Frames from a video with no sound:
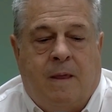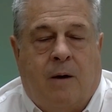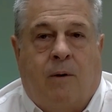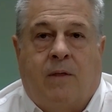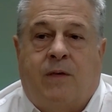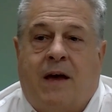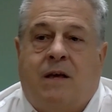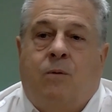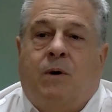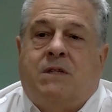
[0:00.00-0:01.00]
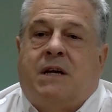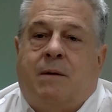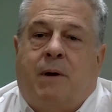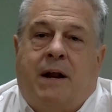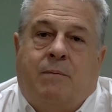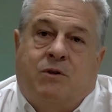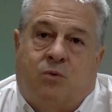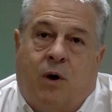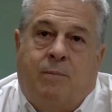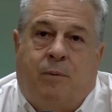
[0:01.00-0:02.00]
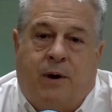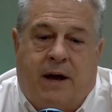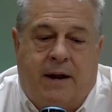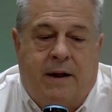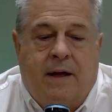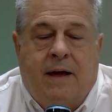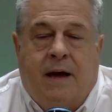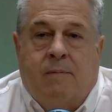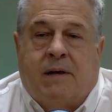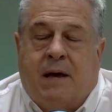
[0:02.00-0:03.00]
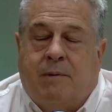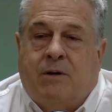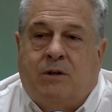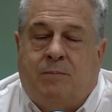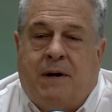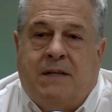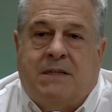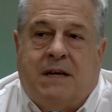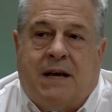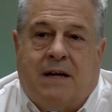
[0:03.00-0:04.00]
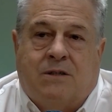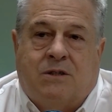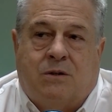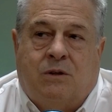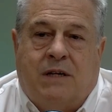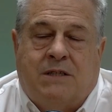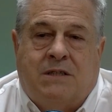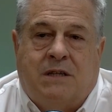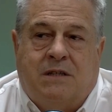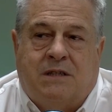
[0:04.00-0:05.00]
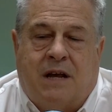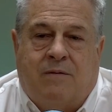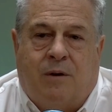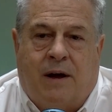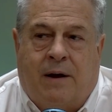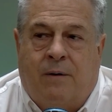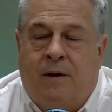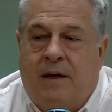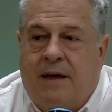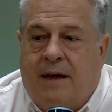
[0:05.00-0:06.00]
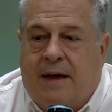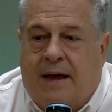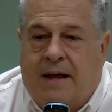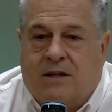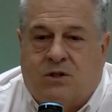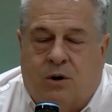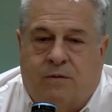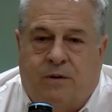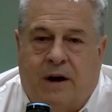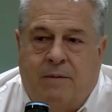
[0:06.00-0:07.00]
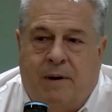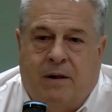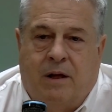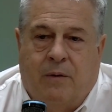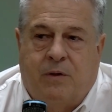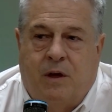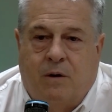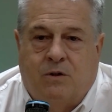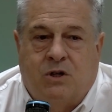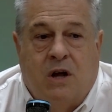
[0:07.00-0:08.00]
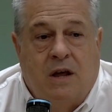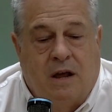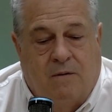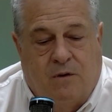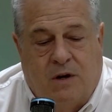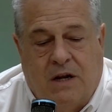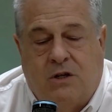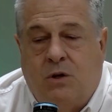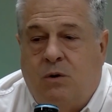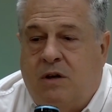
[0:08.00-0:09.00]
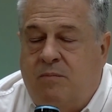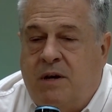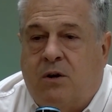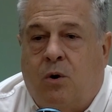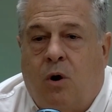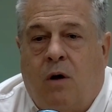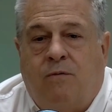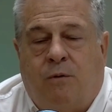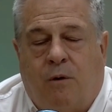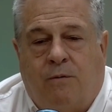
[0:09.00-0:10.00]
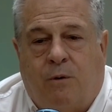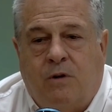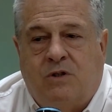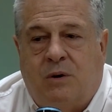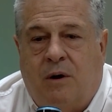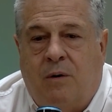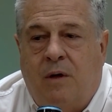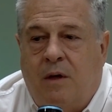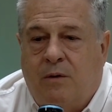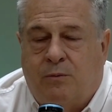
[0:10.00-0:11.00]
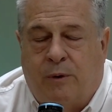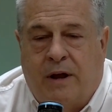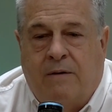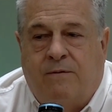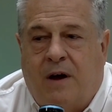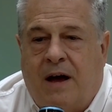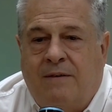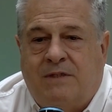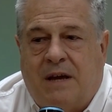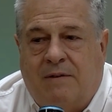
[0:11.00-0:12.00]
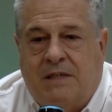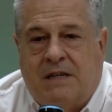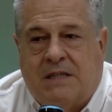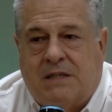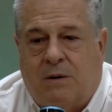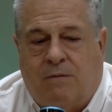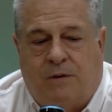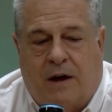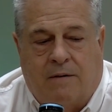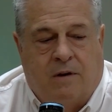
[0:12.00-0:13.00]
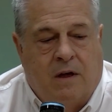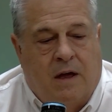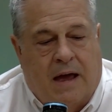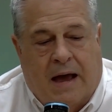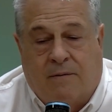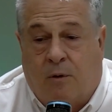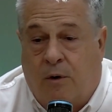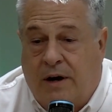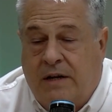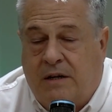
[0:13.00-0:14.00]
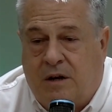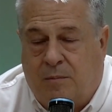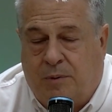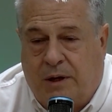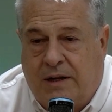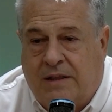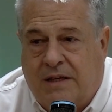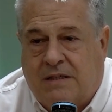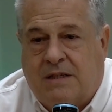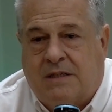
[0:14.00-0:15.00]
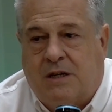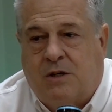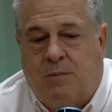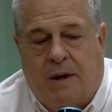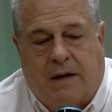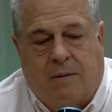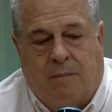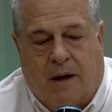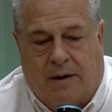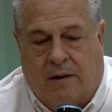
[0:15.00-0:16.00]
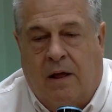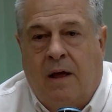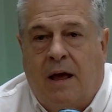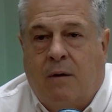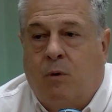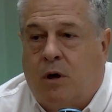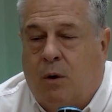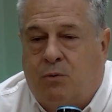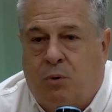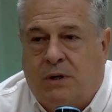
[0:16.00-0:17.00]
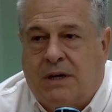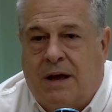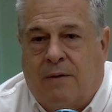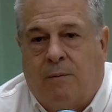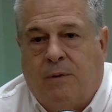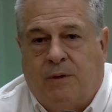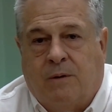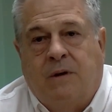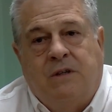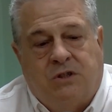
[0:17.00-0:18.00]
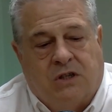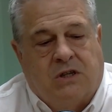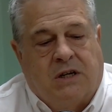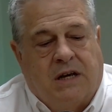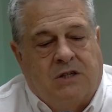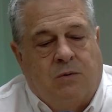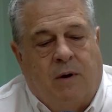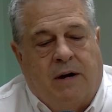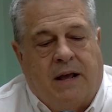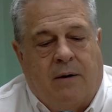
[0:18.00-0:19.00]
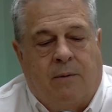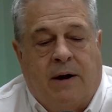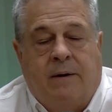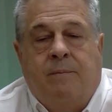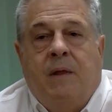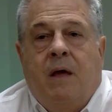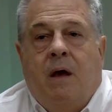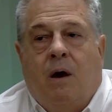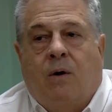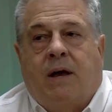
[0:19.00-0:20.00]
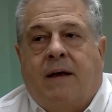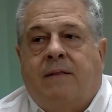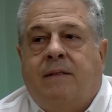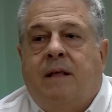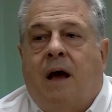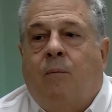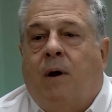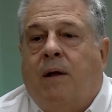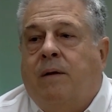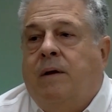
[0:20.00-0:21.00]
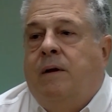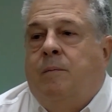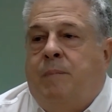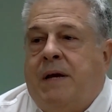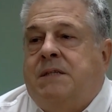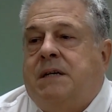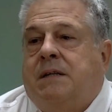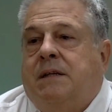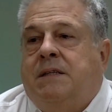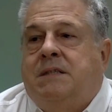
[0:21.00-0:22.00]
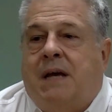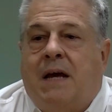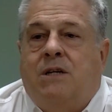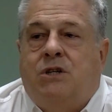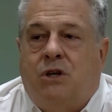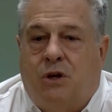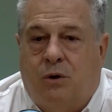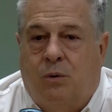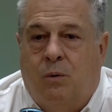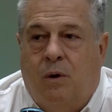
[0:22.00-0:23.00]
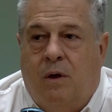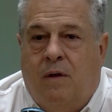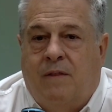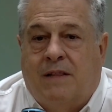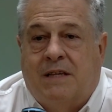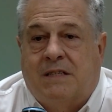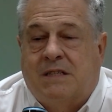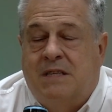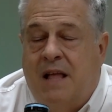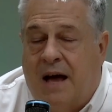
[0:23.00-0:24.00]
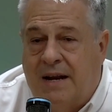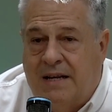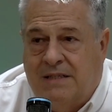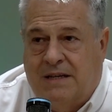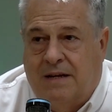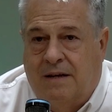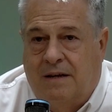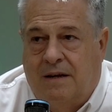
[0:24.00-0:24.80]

I want to thank you once again. My name is Roy Poyan. I'm a chemical dependency counselor licensed in the state of Ohio and a certified mental health coach. If you need to, give me a call, 440 385 7605. Have already completed this decision making model, and we'll go through it together with you, just in case you want to get it right. Okay, I want to basically say to you that this is not easy,